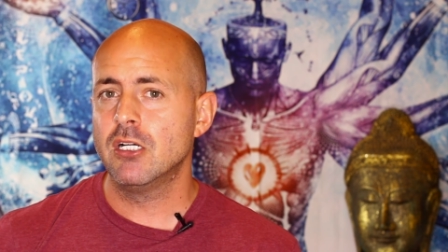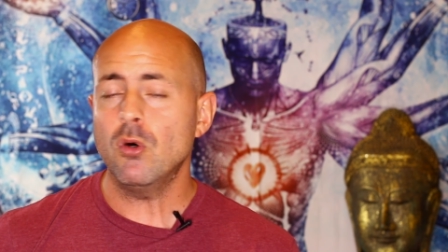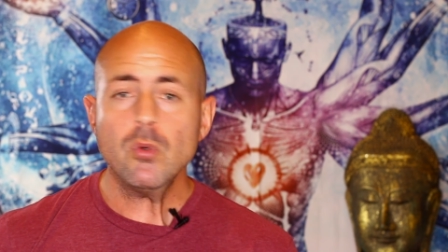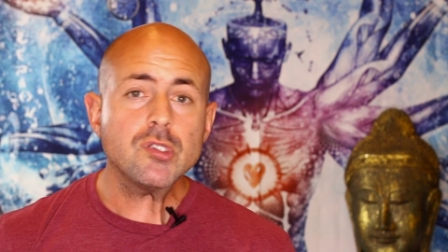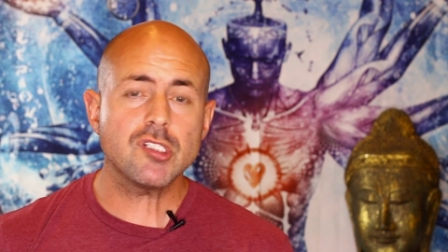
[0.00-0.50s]

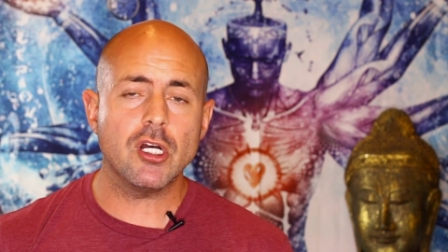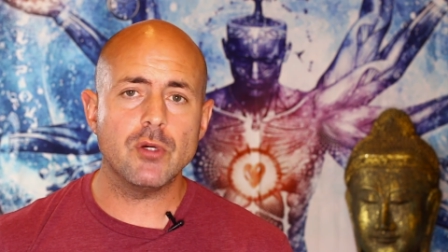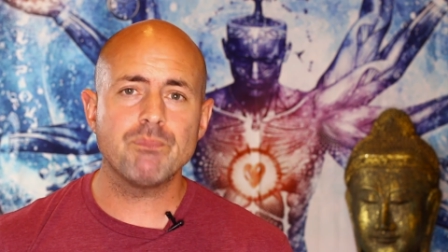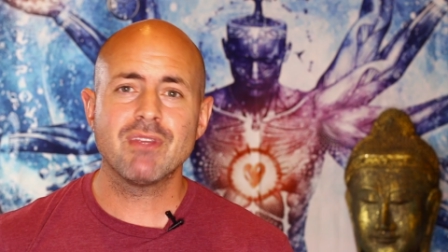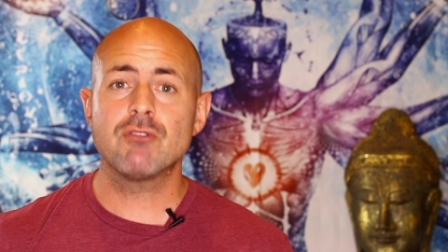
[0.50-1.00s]

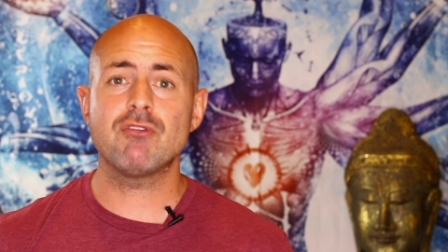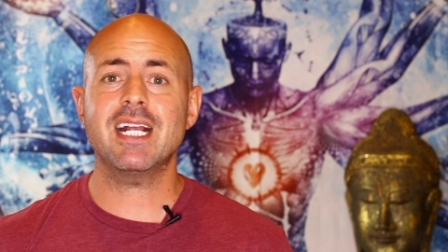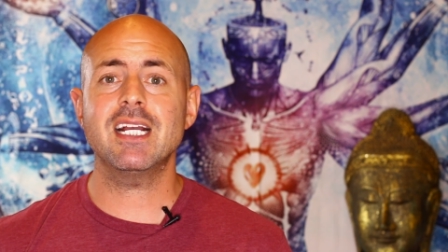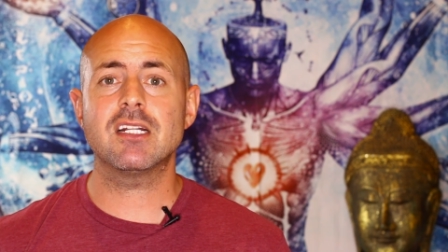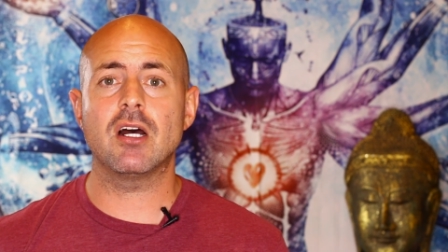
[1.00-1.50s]
Also,
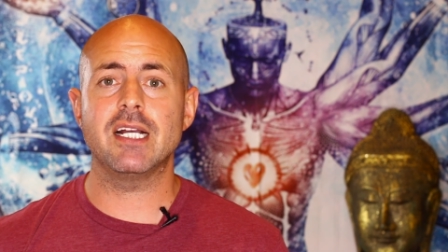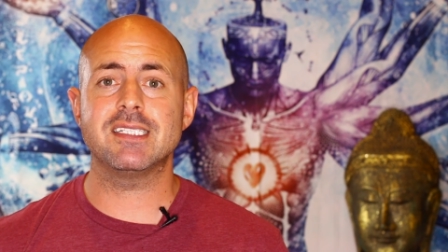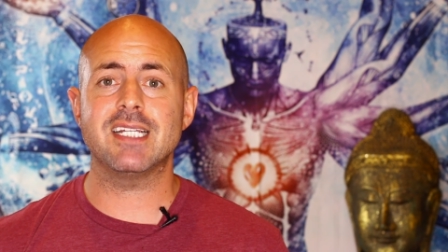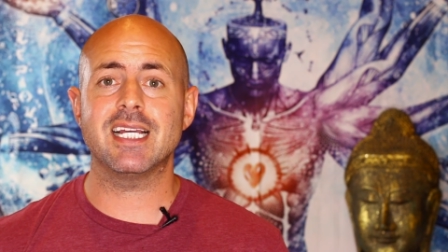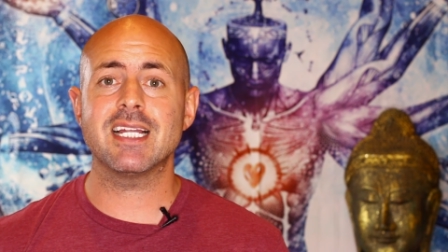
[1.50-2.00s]

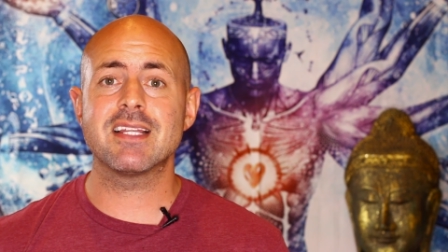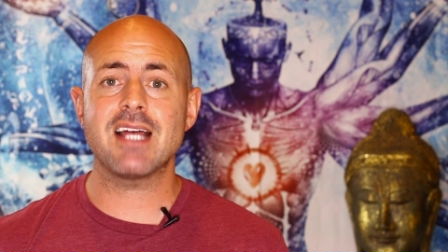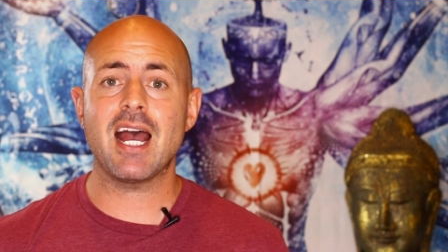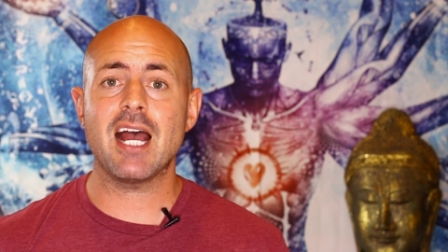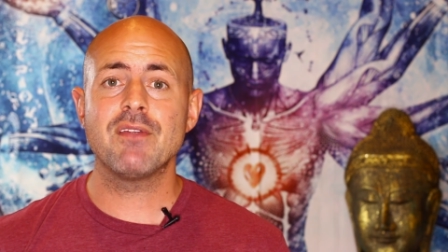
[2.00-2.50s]
recognizing
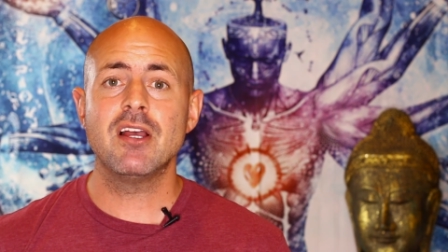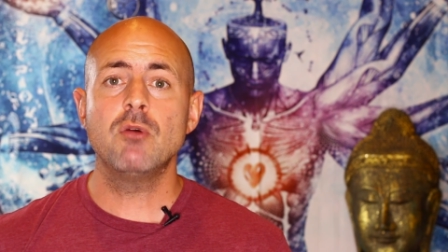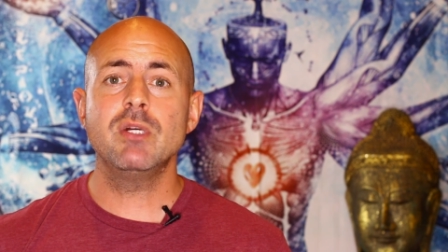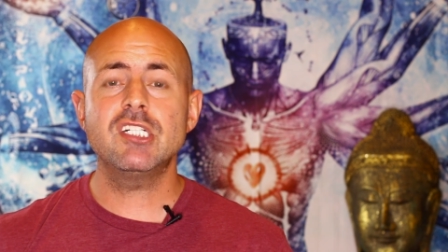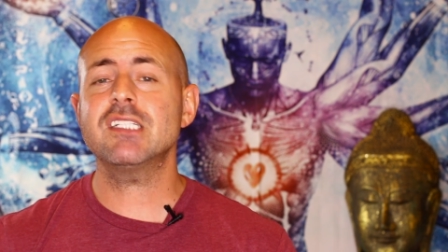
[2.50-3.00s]
that
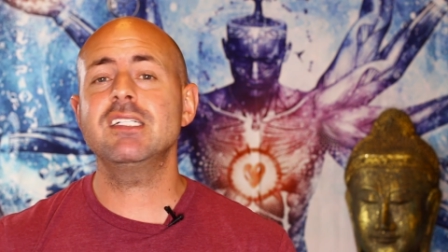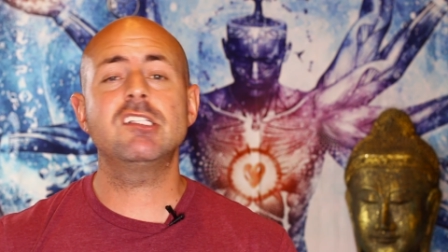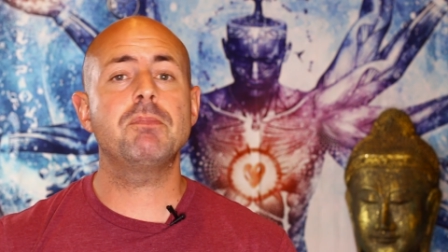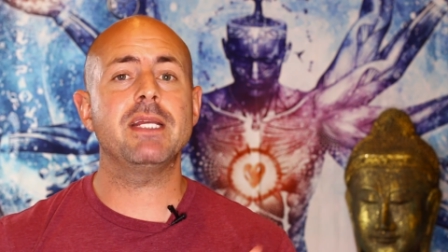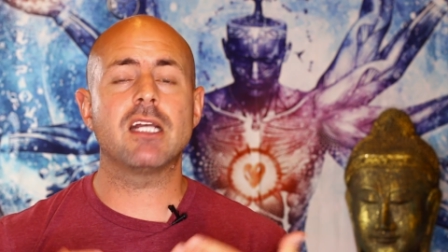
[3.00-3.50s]
we just need
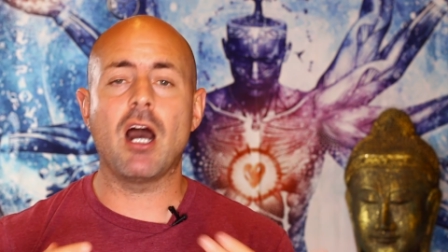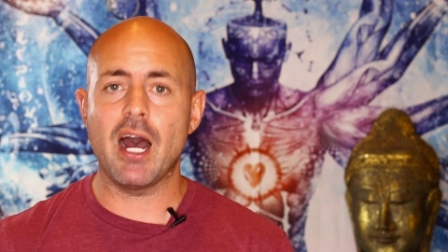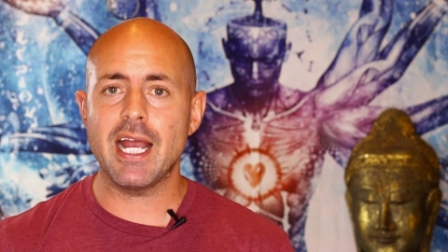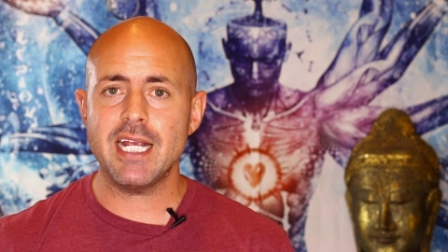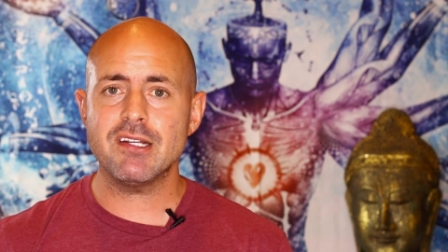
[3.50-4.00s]
to be
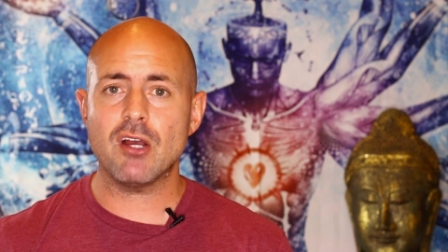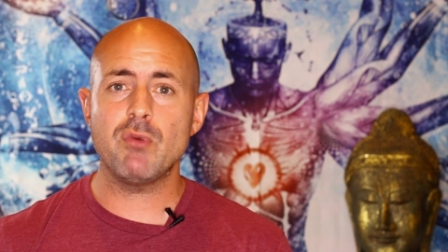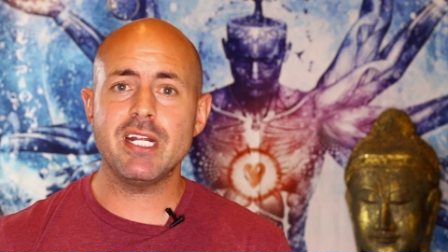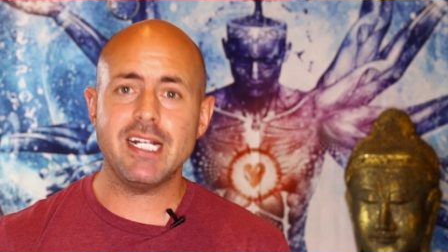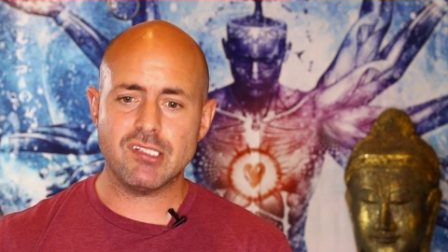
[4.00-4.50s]
kind and
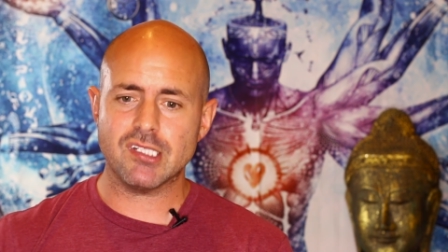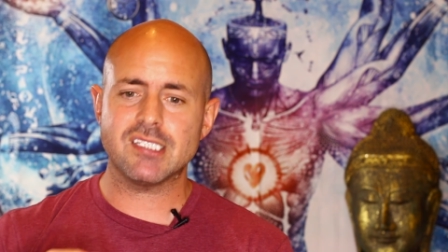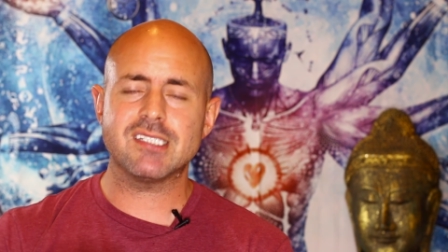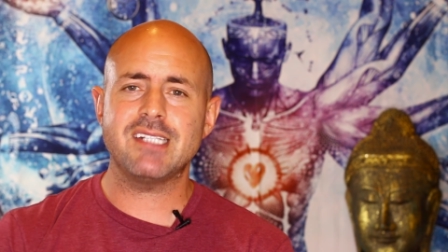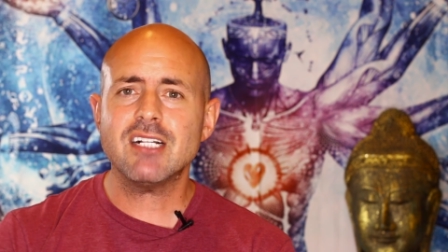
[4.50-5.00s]
we need to
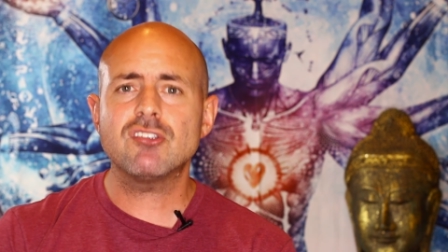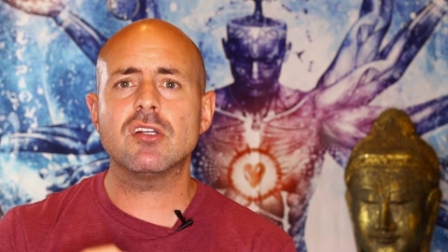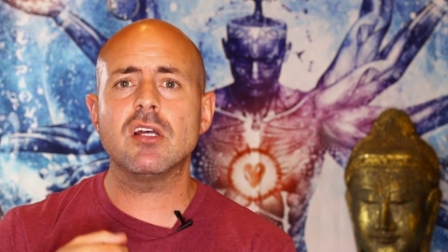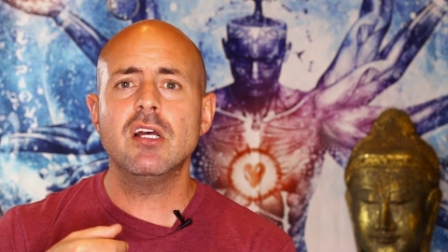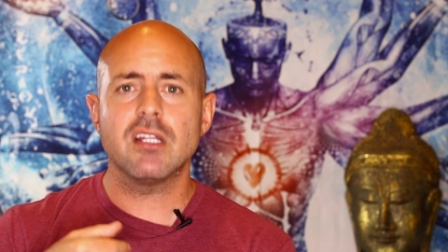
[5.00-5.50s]
stick
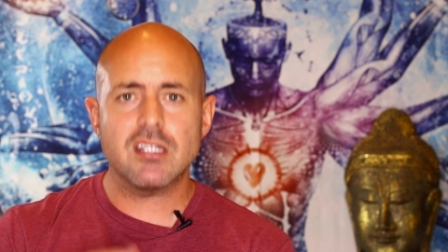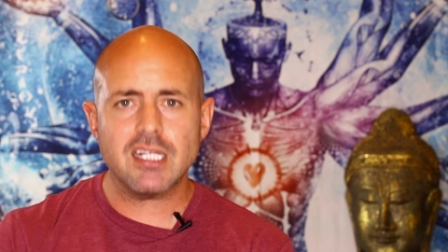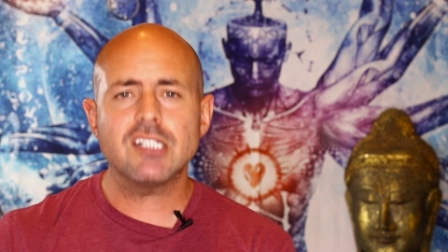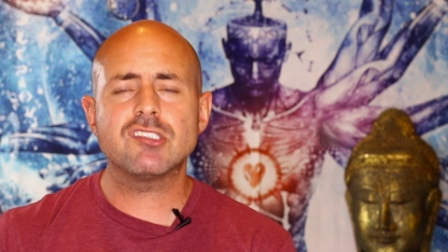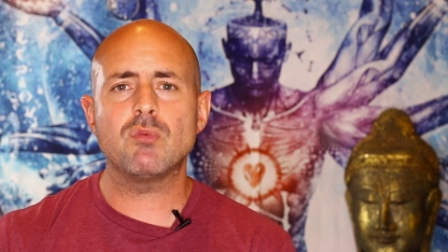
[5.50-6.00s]
to the
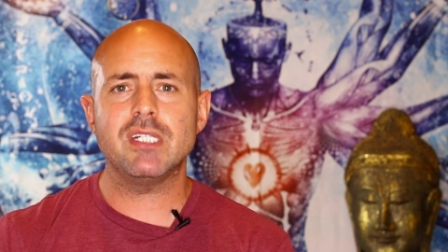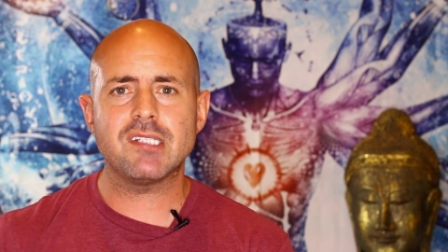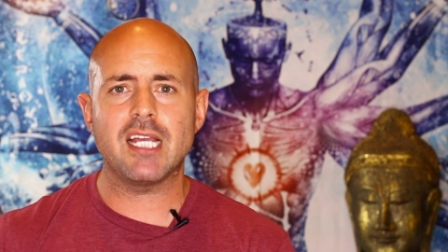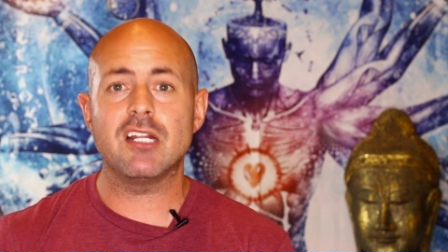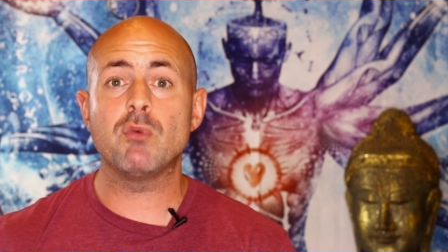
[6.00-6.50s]
things that we
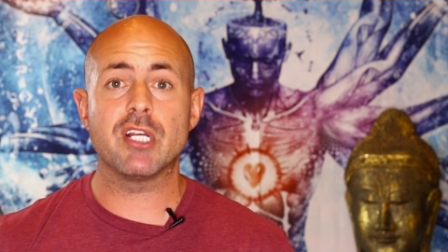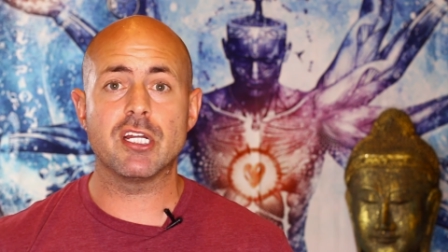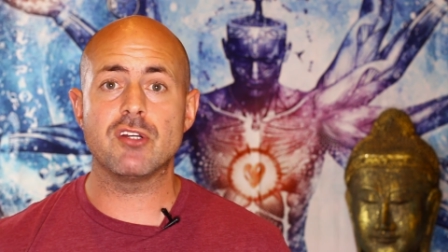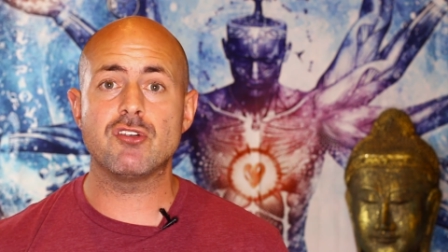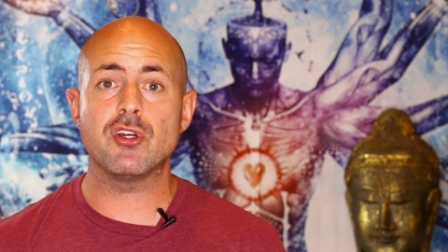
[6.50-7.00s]
say that we're
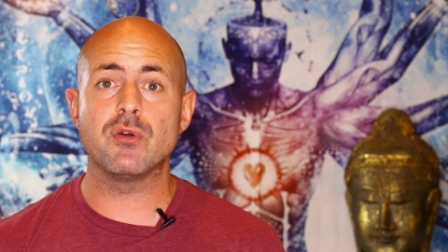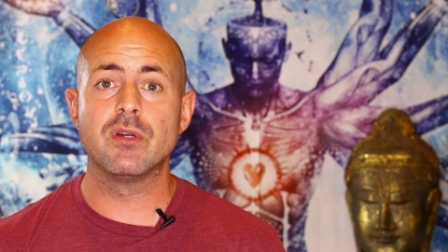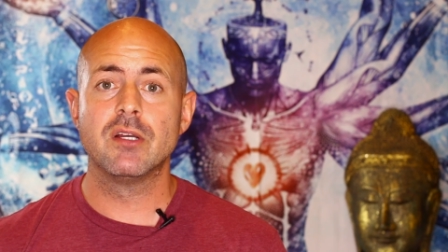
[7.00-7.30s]
going to do